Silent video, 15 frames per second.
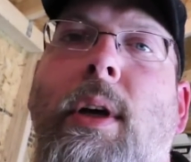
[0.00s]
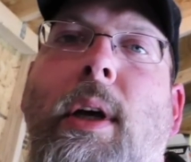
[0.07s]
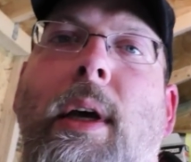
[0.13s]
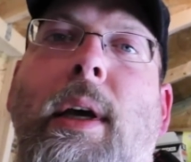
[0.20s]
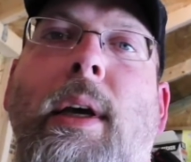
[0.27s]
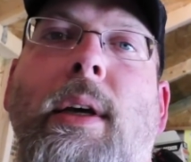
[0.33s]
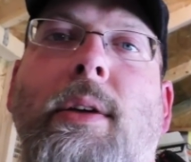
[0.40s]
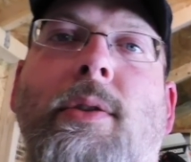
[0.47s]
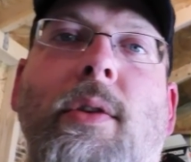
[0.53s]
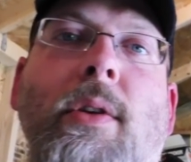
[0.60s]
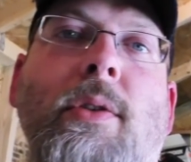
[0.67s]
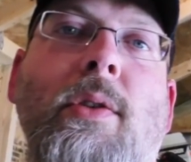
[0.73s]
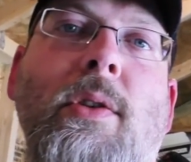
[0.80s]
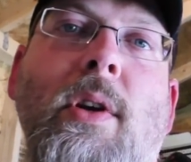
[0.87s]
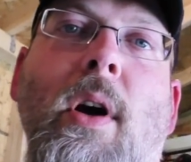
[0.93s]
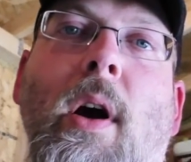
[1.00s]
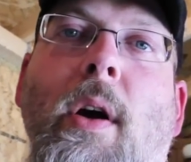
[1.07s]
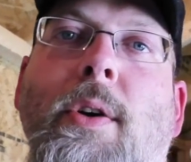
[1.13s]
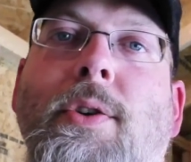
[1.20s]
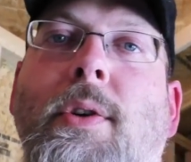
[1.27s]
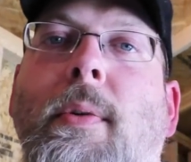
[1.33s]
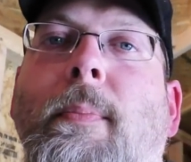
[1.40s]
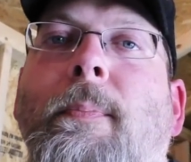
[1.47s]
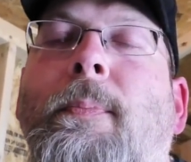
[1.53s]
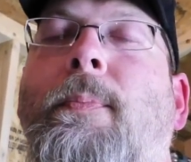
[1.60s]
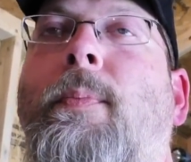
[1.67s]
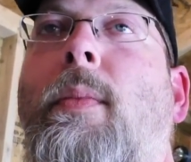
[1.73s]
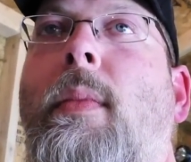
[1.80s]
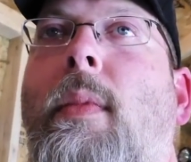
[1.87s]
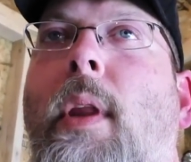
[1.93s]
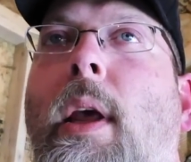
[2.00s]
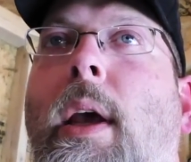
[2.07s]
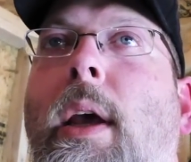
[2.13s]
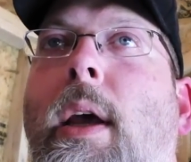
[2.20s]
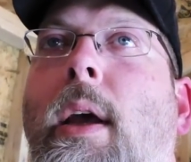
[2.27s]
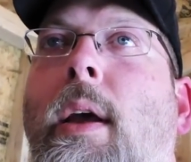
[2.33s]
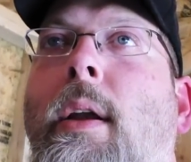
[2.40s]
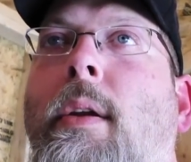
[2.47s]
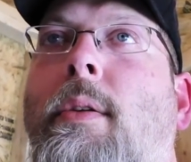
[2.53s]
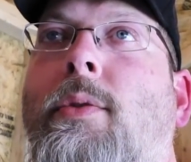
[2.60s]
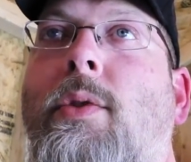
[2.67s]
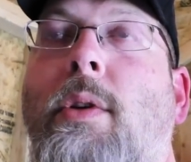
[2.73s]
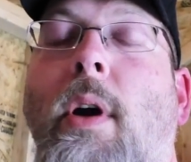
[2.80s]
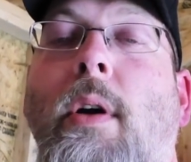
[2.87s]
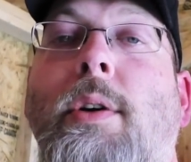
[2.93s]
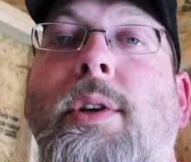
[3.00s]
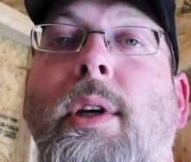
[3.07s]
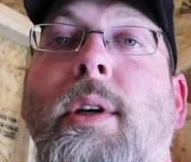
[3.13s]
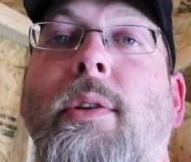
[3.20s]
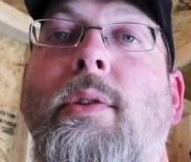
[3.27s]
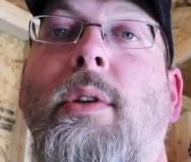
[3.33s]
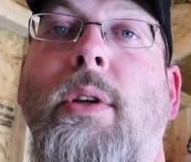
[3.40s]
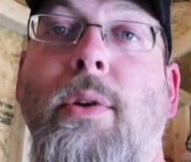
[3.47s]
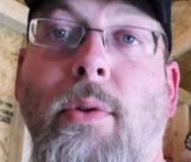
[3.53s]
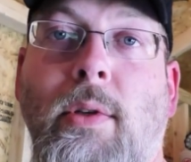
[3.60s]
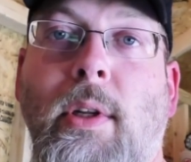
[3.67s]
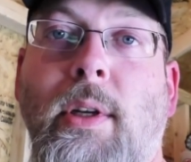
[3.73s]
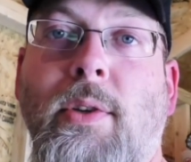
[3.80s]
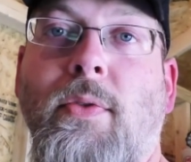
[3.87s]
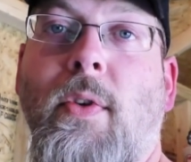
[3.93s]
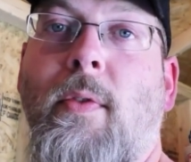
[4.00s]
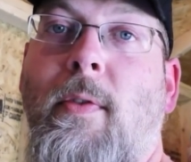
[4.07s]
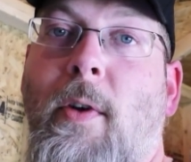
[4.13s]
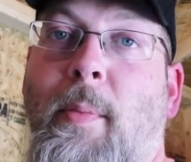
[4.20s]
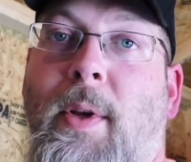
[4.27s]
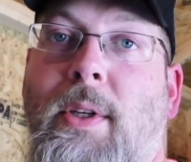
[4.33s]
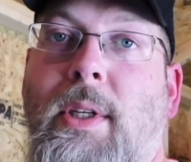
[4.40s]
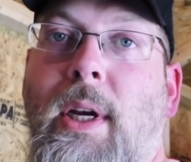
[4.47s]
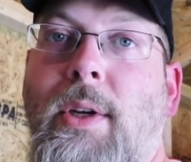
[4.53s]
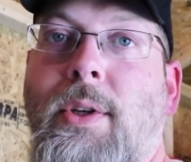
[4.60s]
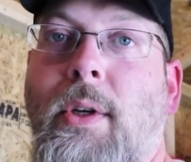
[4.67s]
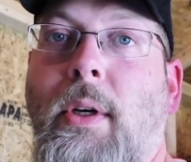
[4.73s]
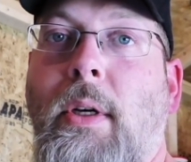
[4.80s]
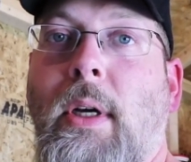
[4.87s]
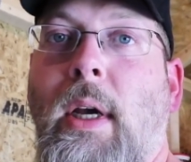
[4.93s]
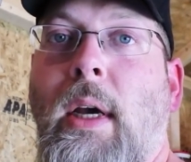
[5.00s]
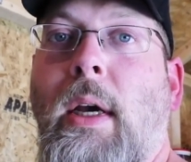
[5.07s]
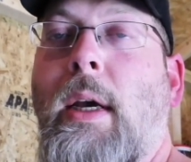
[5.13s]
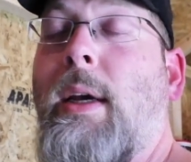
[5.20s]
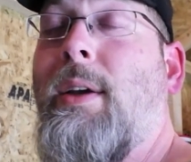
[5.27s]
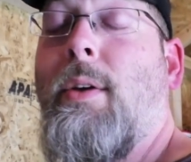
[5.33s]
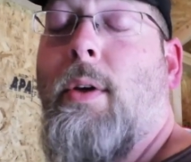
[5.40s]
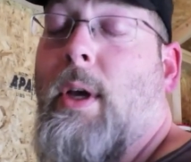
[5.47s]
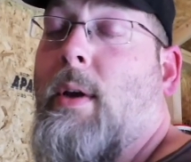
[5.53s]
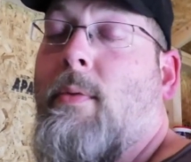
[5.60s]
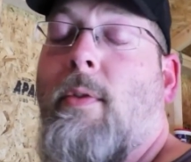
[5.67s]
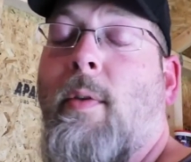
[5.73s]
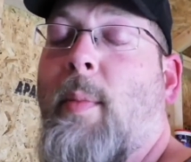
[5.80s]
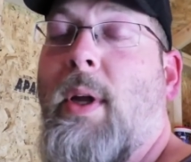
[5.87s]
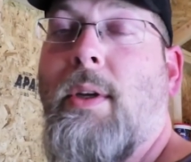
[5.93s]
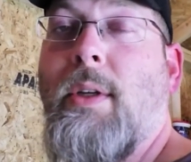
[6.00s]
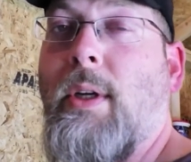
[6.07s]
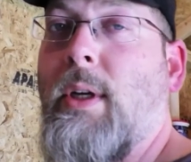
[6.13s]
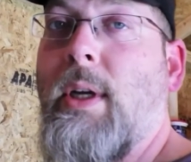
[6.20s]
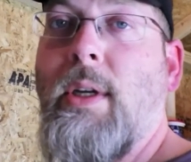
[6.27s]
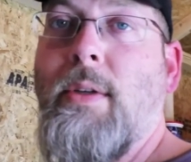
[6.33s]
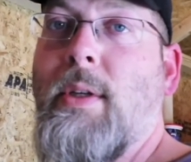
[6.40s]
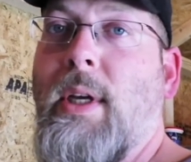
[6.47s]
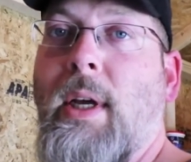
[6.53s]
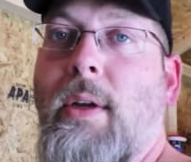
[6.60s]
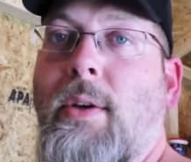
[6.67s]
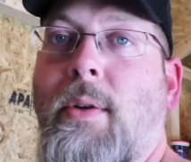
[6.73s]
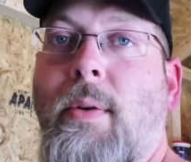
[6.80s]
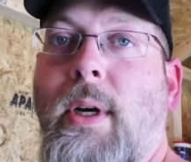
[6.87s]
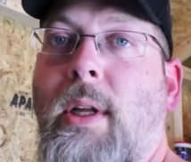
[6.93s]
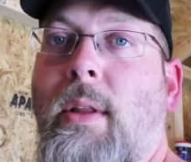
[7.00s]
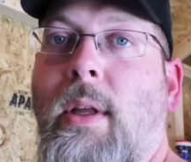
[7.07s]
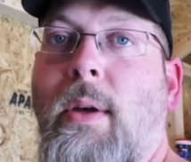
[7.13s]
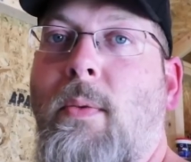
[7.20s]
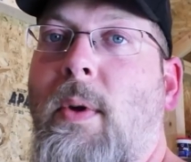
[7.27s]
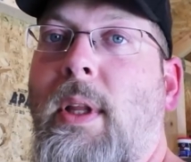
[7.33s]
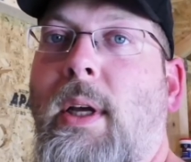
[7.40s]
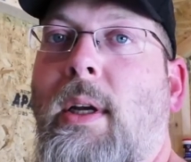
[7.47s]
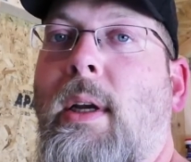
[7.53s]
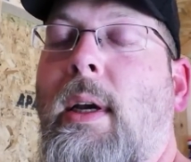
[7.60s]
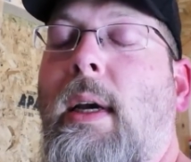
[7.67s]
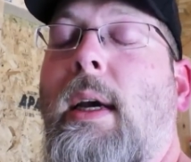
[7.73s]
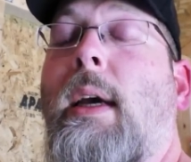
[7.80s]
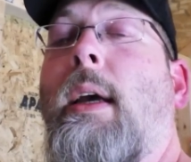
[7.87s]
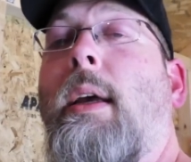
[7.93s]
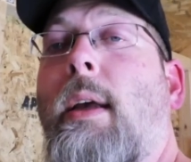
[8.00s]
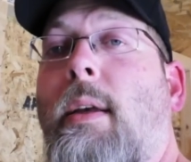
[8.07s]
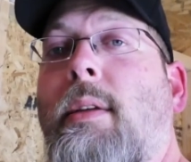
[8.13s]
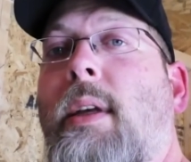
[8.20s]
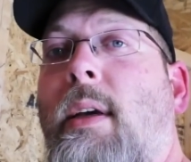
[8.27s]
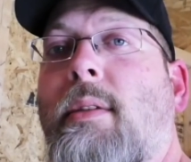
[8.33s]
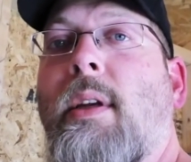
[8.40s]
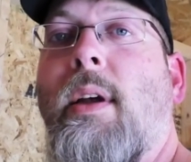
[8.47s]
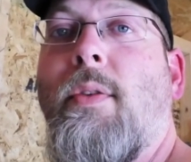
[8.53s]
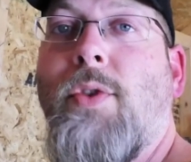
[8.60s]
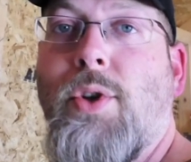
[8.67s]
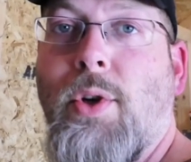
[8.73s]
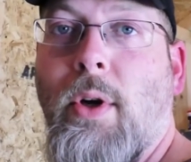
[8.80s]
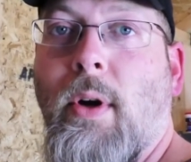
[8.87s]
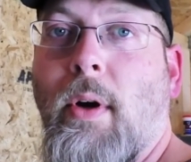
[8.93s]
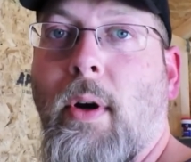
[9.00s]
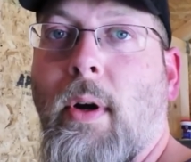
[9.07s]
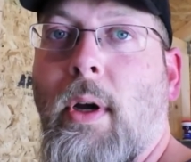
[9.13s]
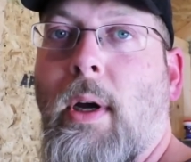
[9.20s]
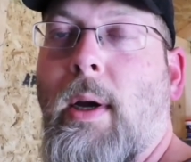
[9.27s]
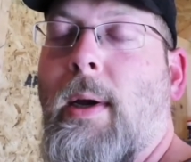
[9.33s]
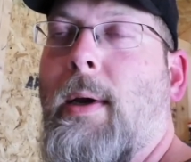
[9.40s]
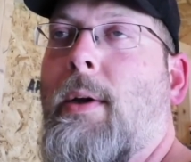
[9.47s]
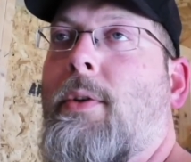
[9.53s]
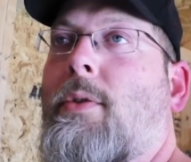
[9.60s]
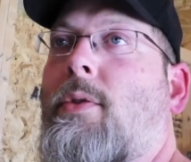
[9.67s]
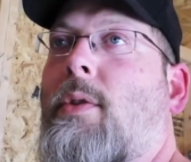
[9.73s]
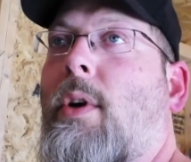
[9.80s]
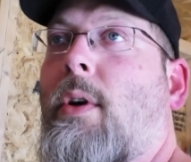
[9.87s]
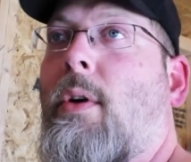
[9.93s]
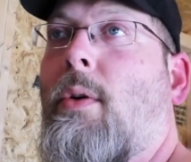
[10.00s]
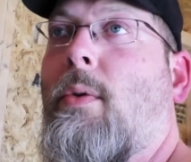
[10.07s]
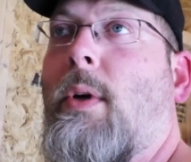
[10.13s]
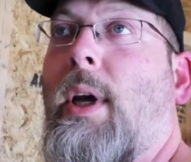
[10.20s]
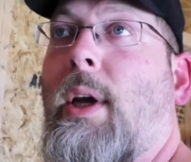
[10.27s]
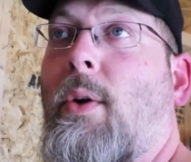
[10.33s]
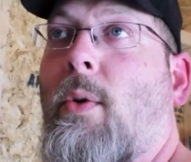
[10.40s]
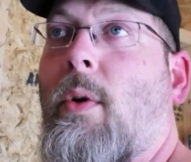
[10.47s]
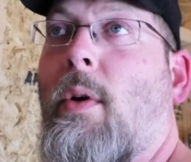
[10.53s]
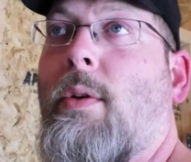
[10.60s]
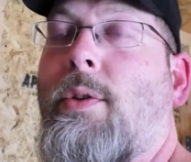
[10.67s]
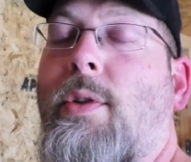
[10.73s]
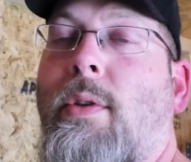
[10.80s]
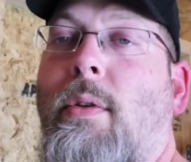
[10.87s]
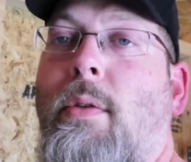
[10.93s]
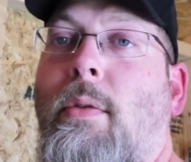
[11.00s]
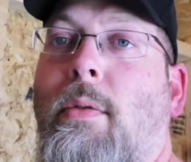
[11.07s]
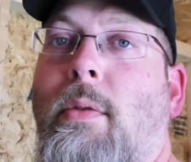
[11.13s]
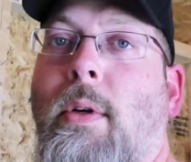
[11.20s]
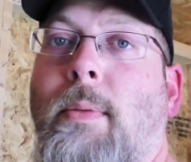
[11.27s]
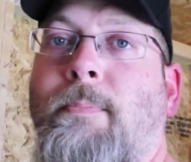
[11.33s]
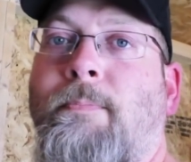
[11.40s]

is starch, and starch is useless for fermentation. You can't ferment it. Yeast can't do anything with it. Yeast has to have sugar. So in order to